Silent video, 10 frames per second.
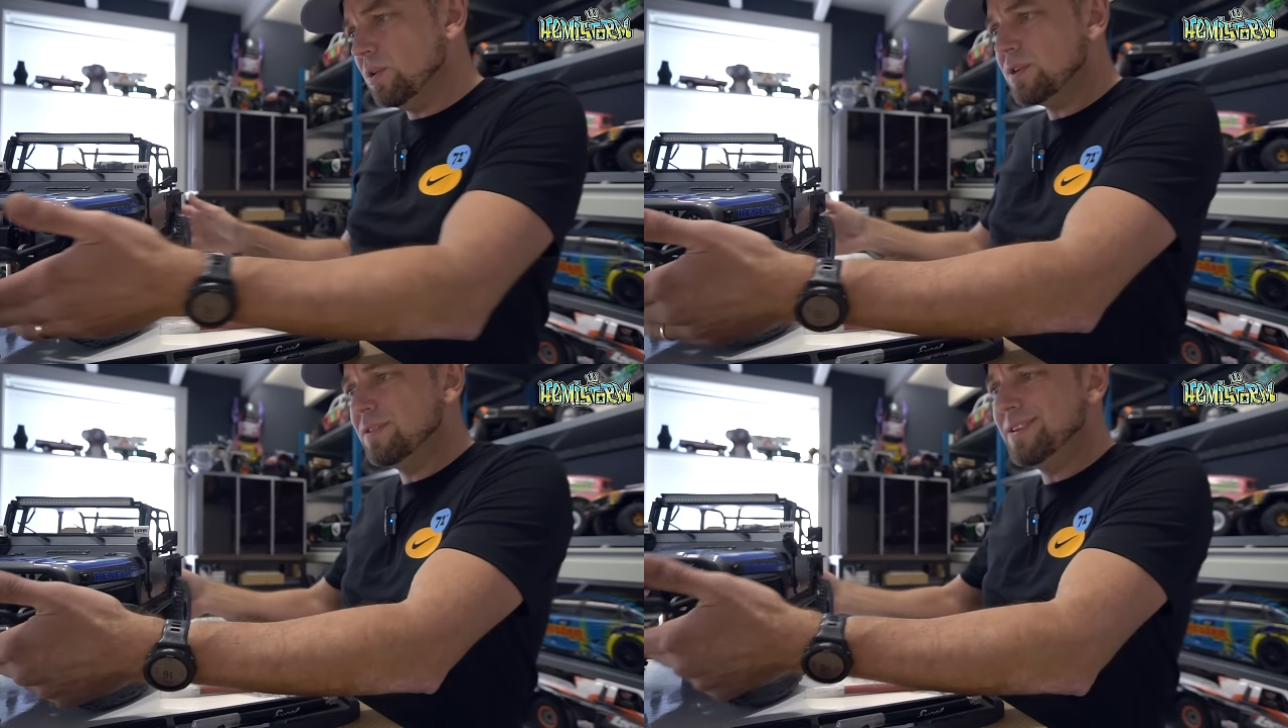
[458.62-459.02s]

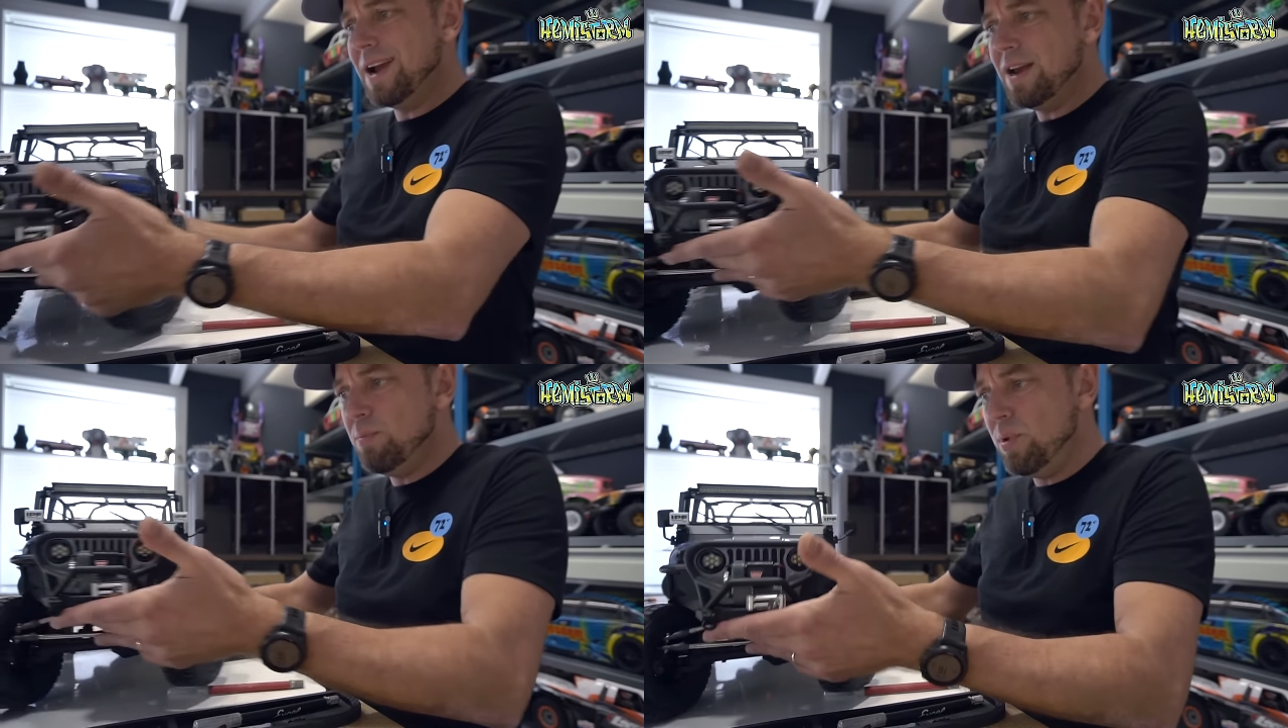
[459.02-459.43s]
looks a
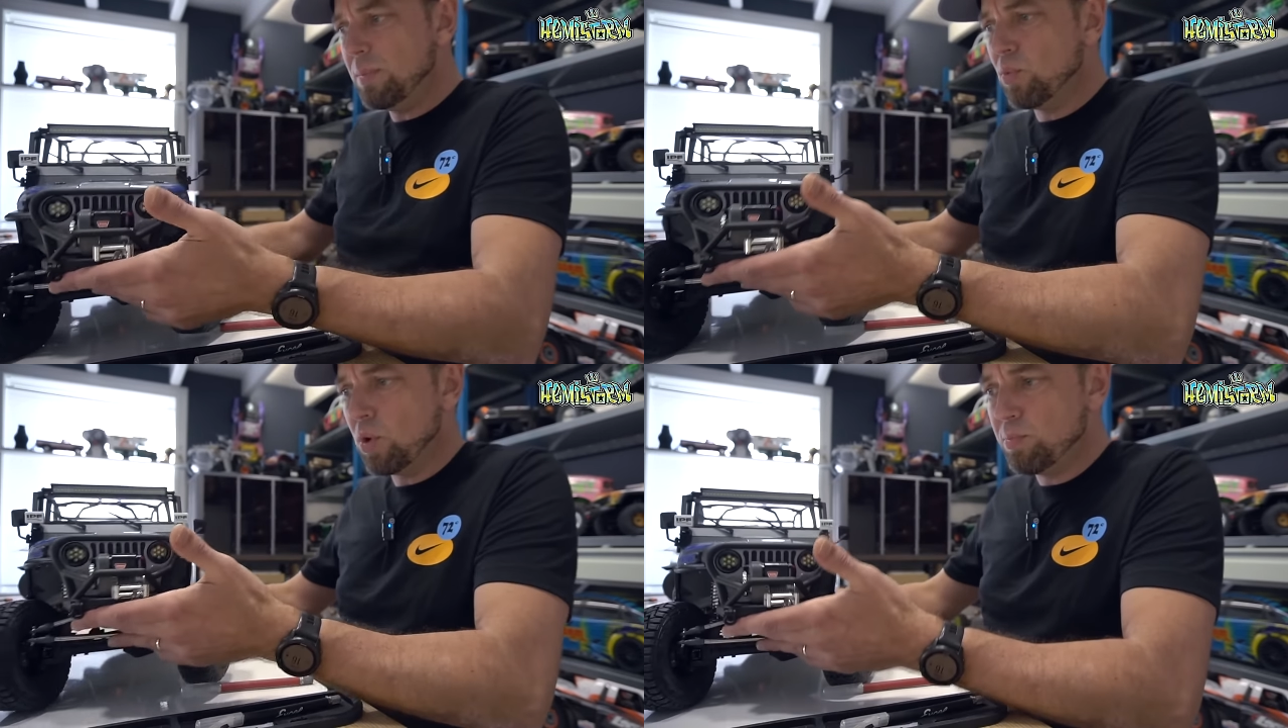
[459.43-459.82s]
tiny
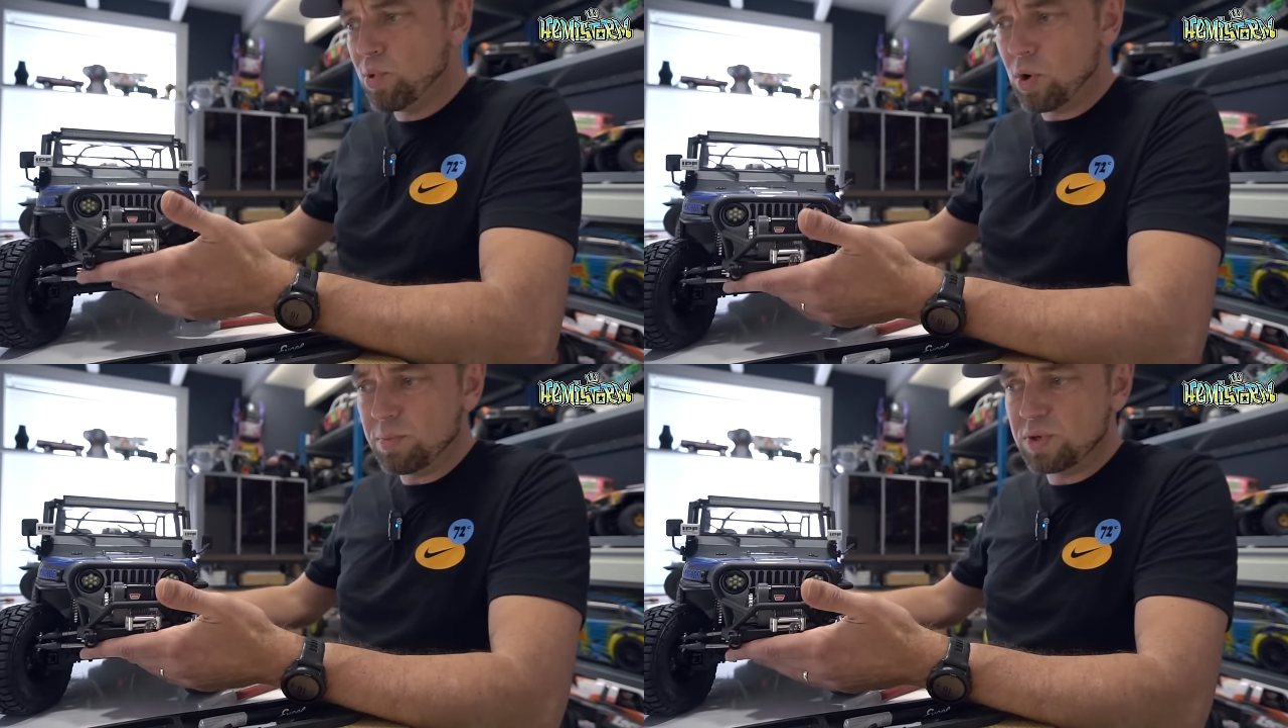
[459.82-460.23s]
bit more
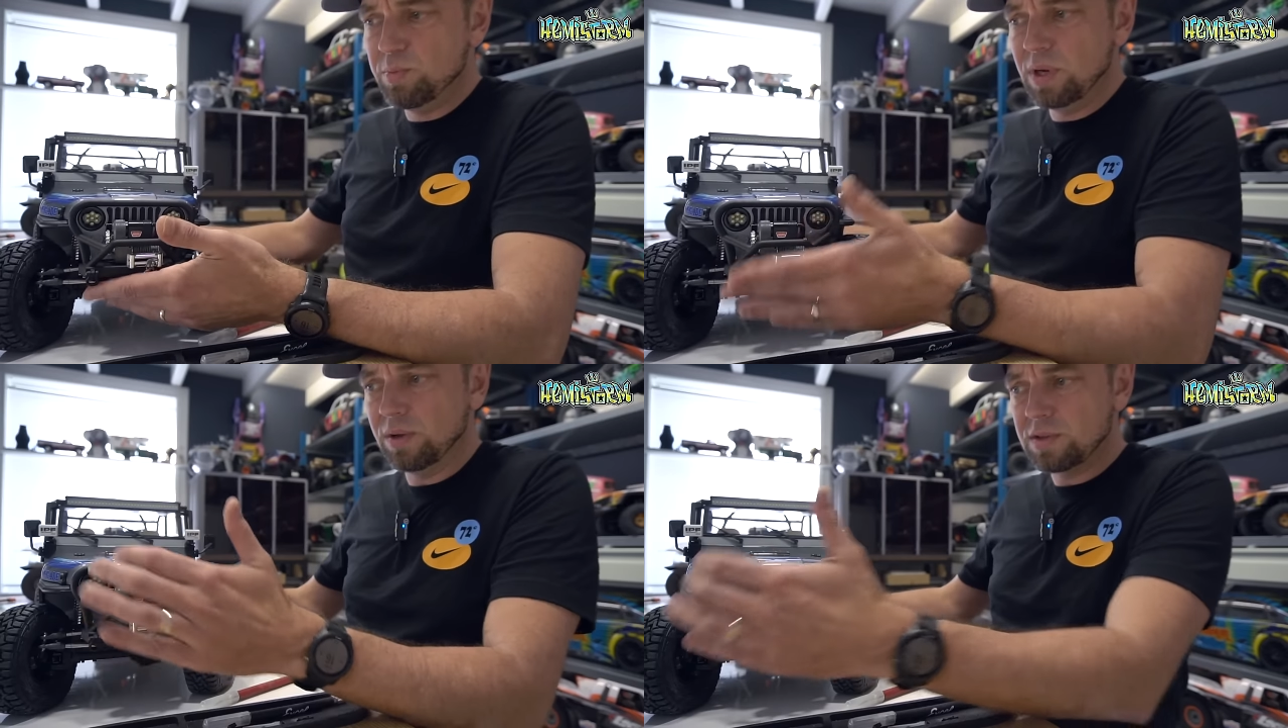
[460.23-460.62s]
purpose built.